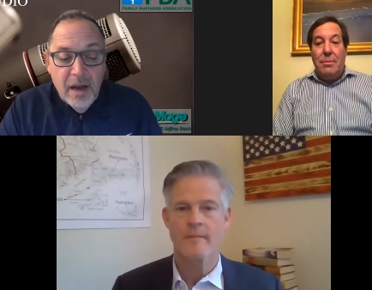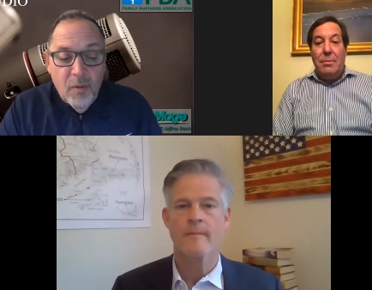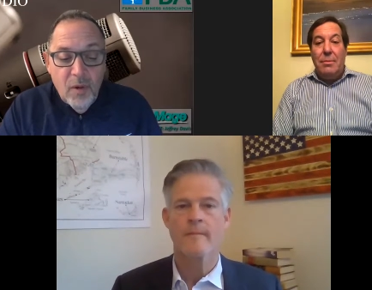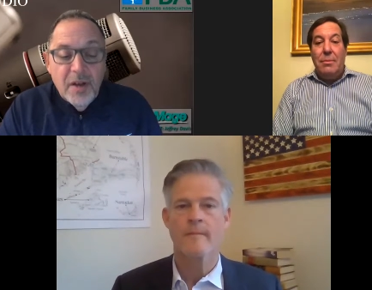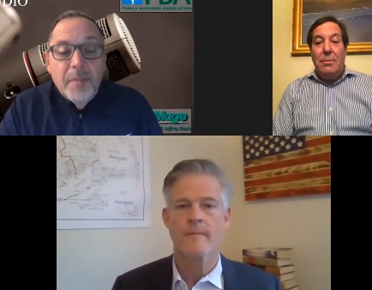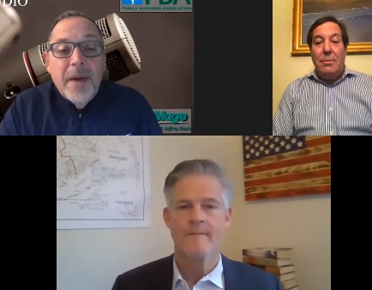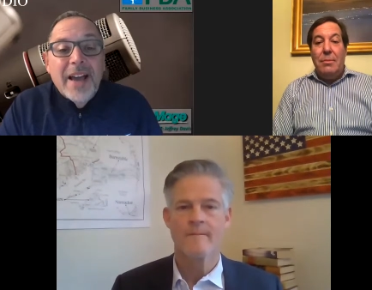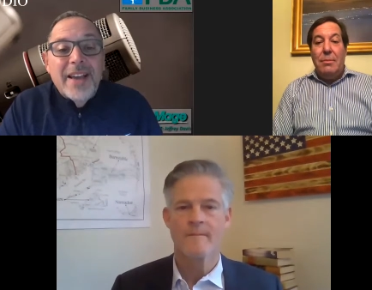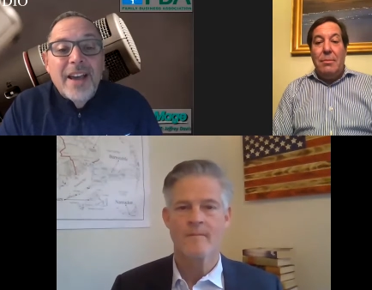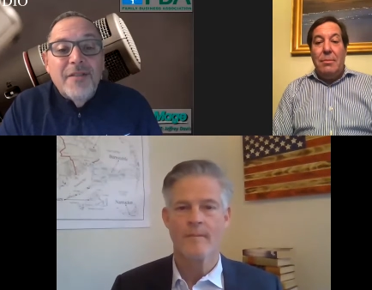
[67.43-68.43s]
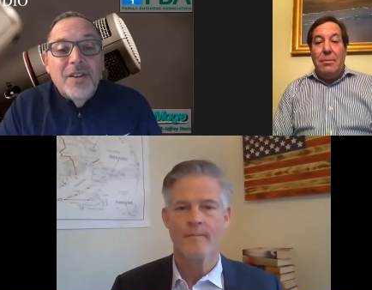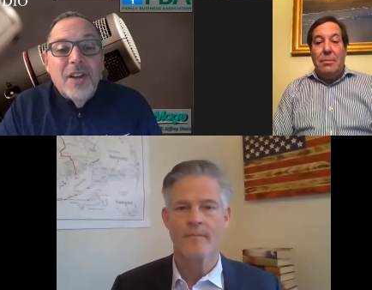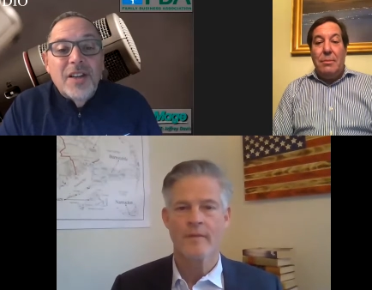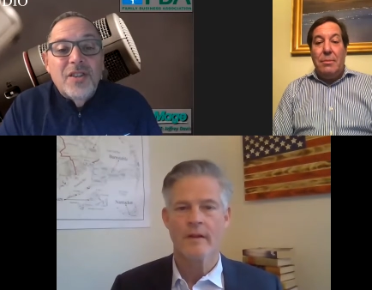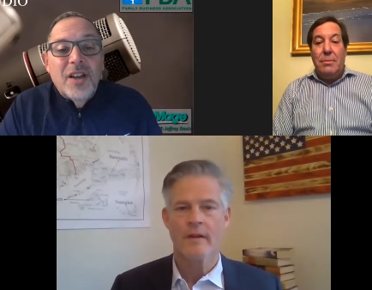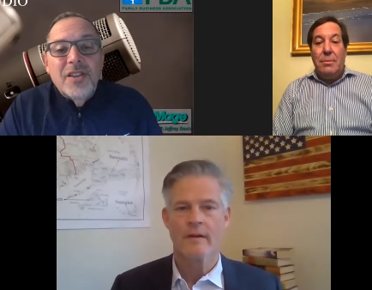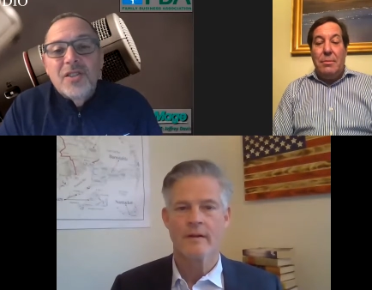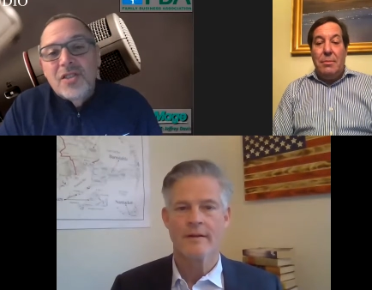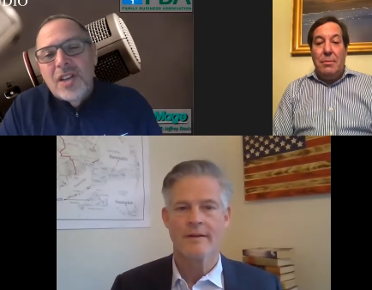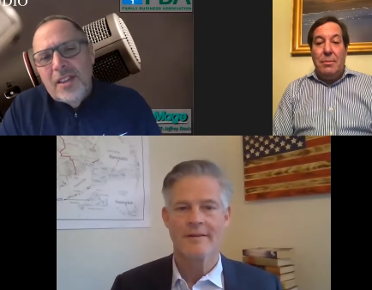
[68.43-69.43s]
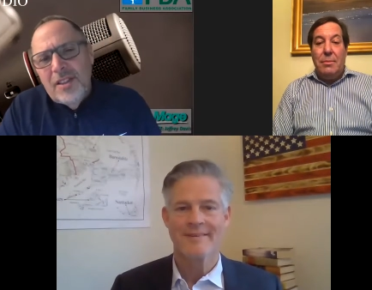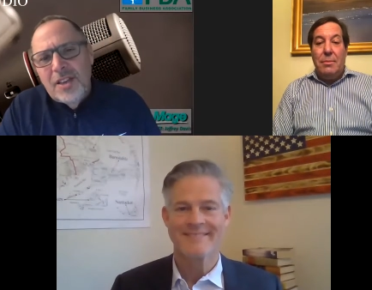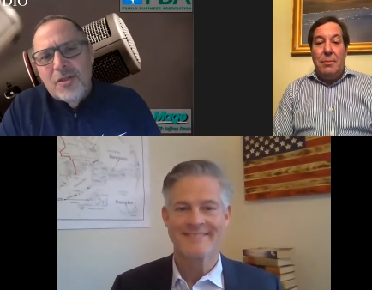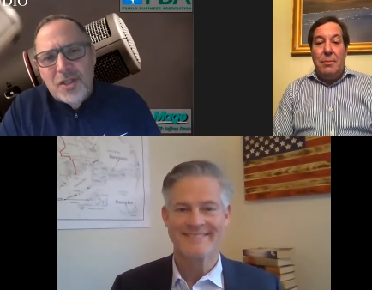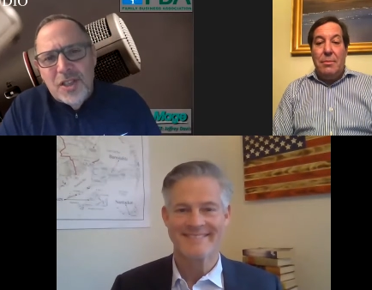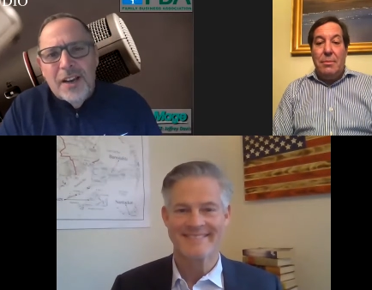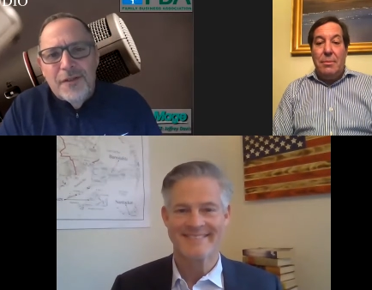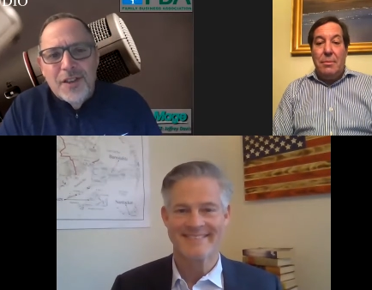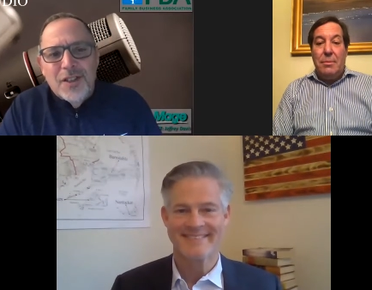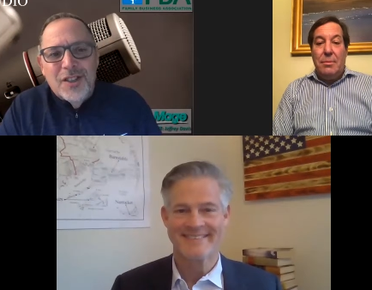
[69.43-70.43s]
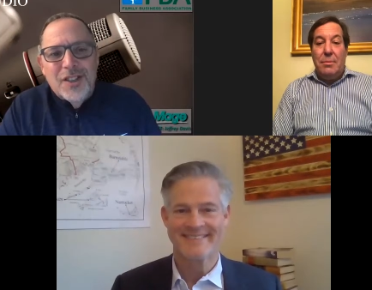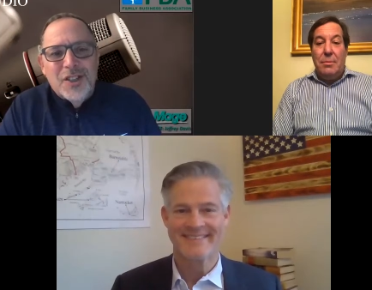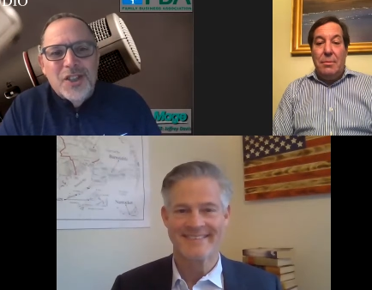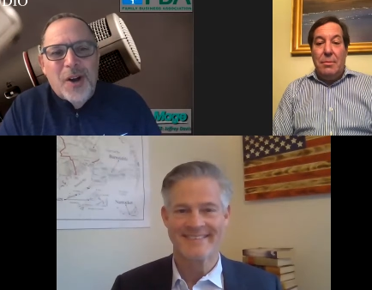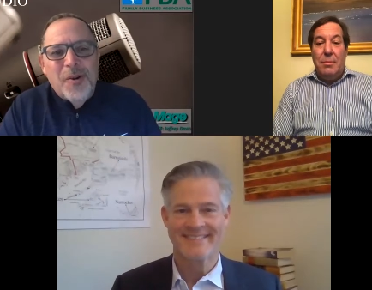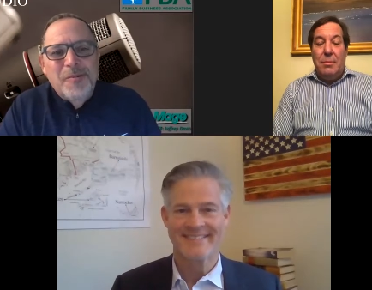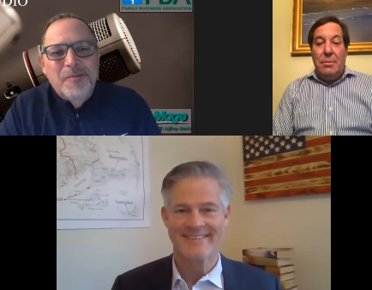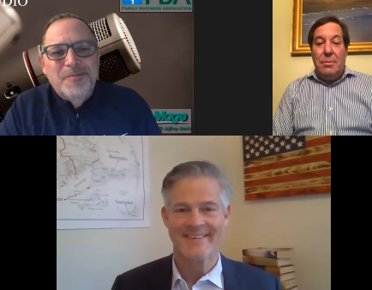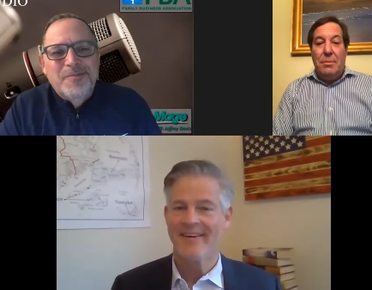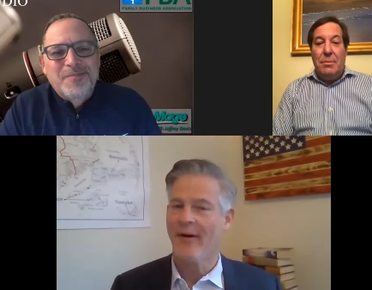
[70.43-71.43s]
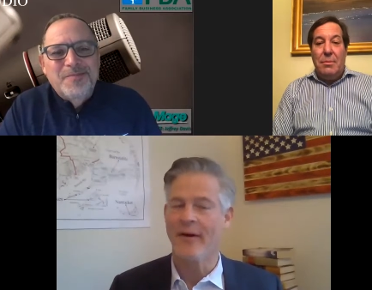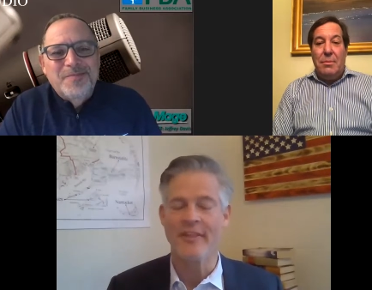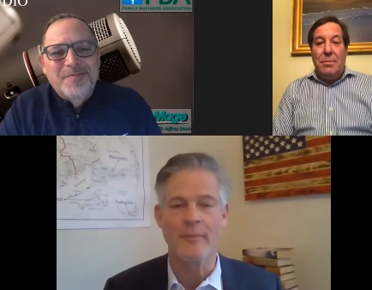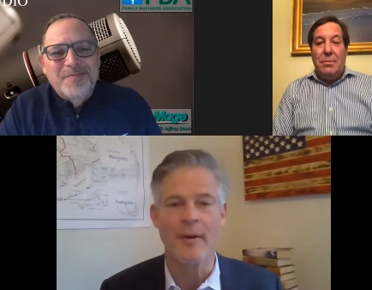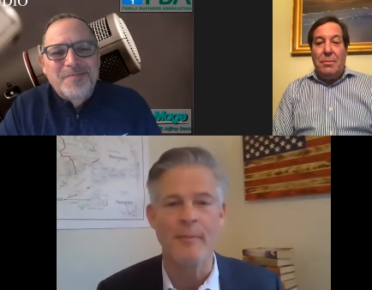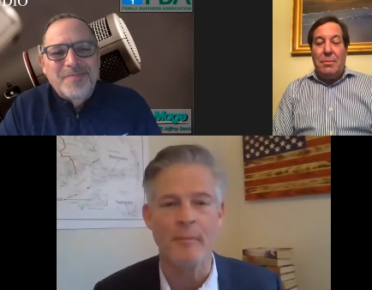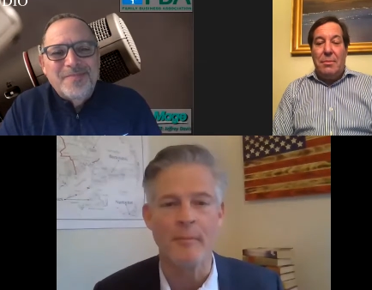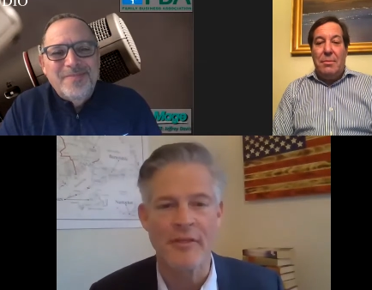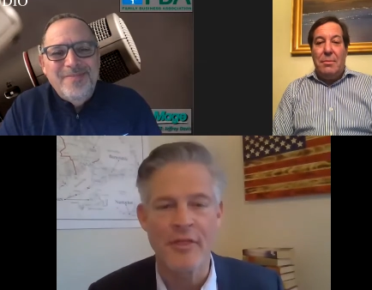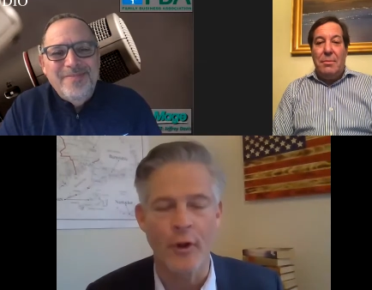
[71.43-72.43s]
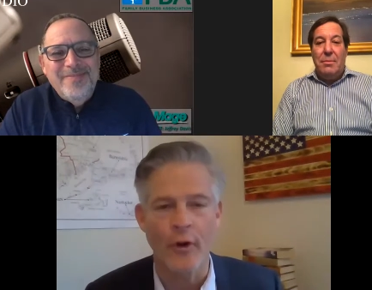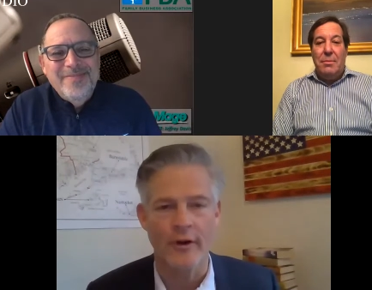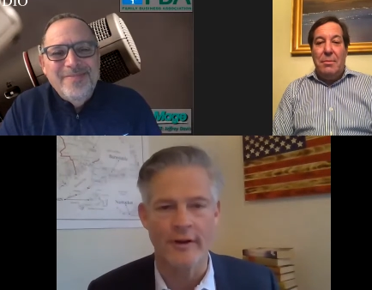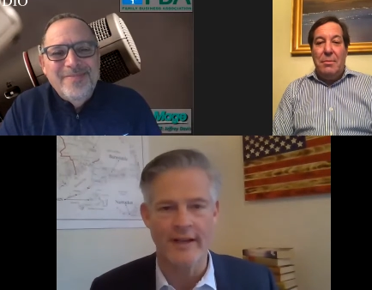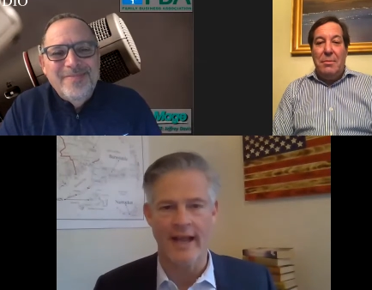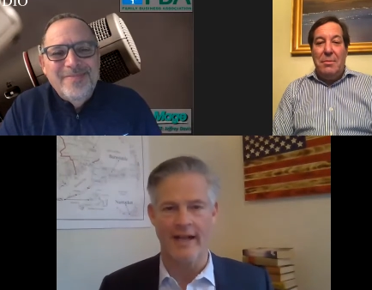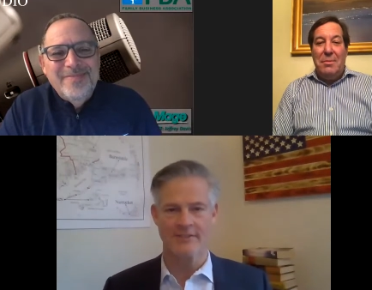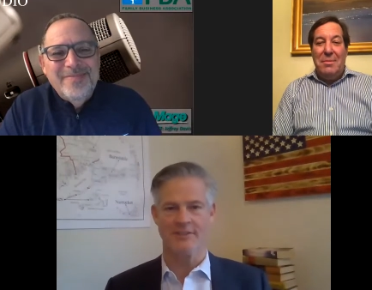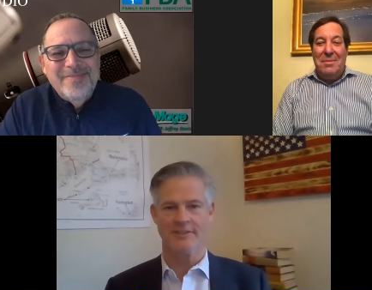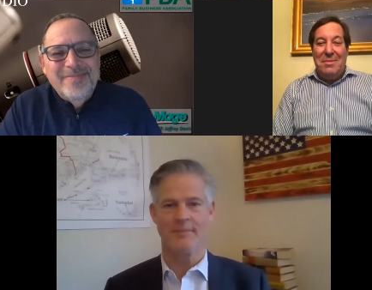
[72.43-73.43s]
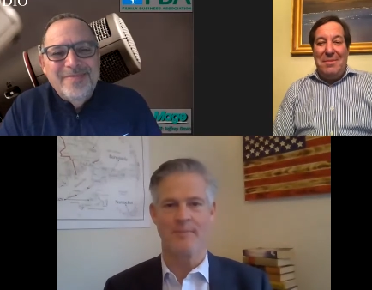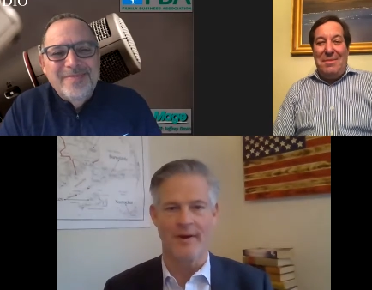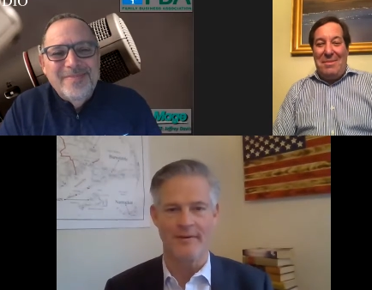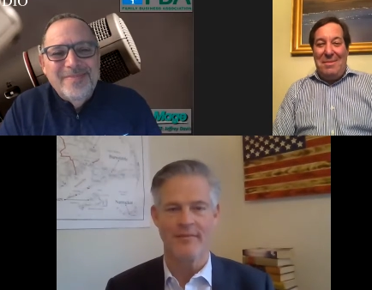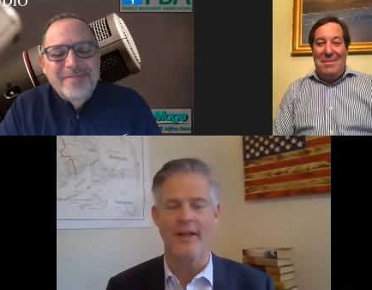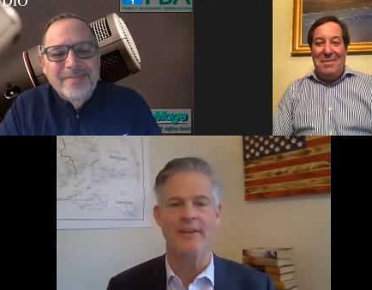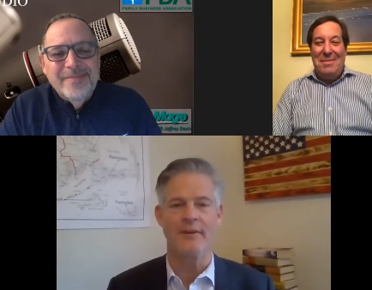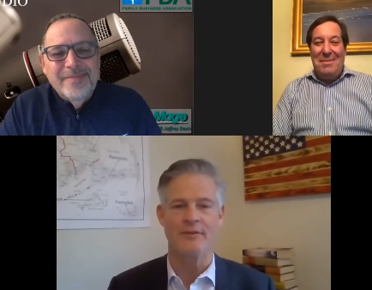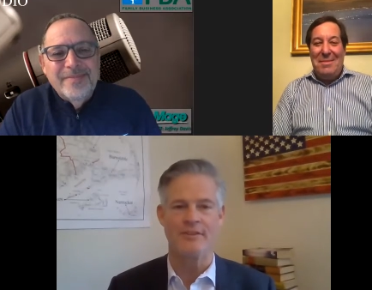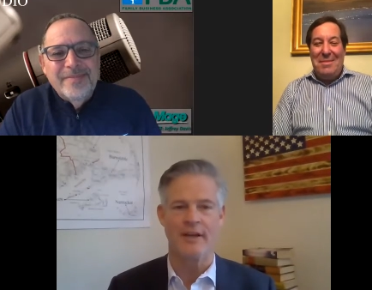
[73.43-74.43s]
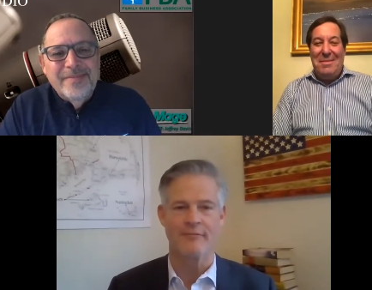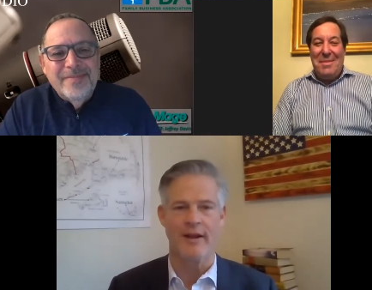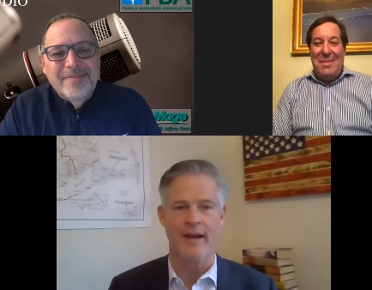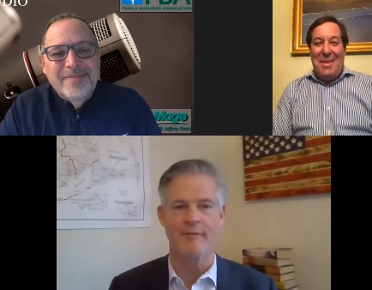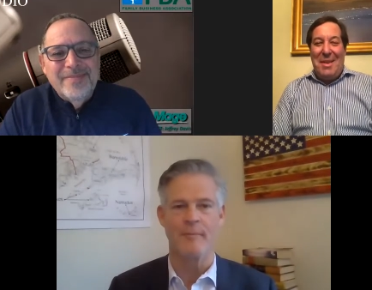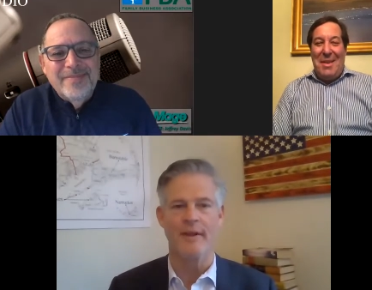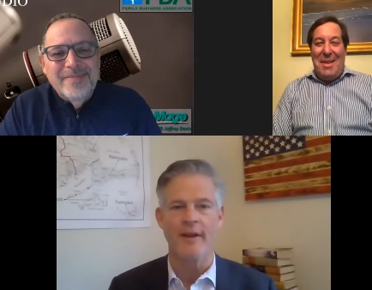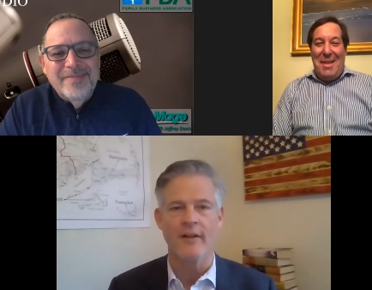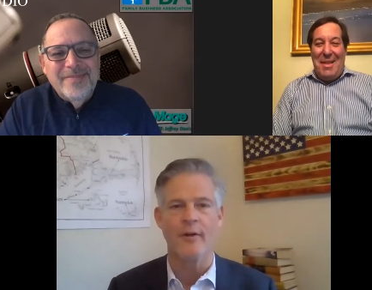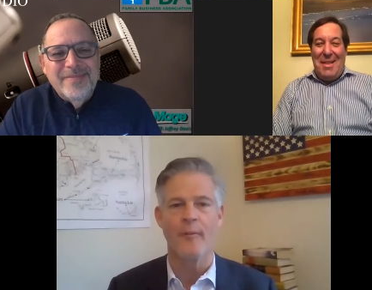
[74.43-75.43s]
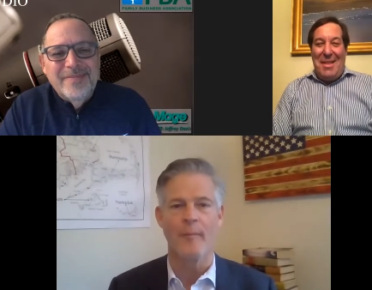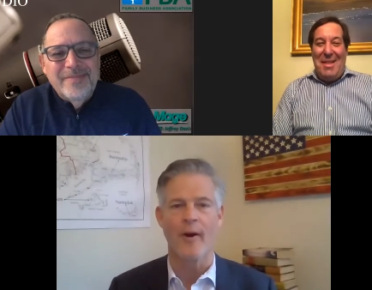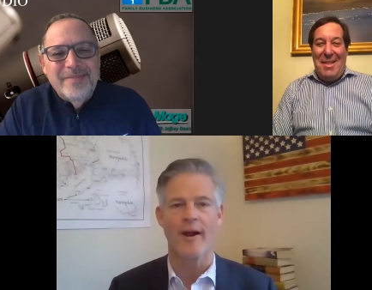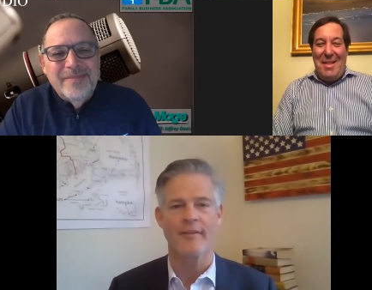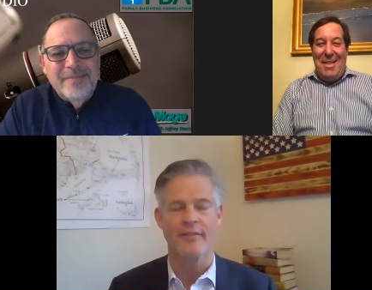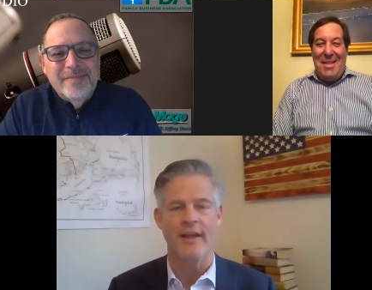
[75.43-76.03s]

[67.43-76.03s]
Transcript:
Speaker 1: welcome back, Kevin. Not, not this, I think your second visit to the show.
Speaker 2: Oh, I think it might be my third, actually, but thank you, Jeff, for having me. And hello, Mark.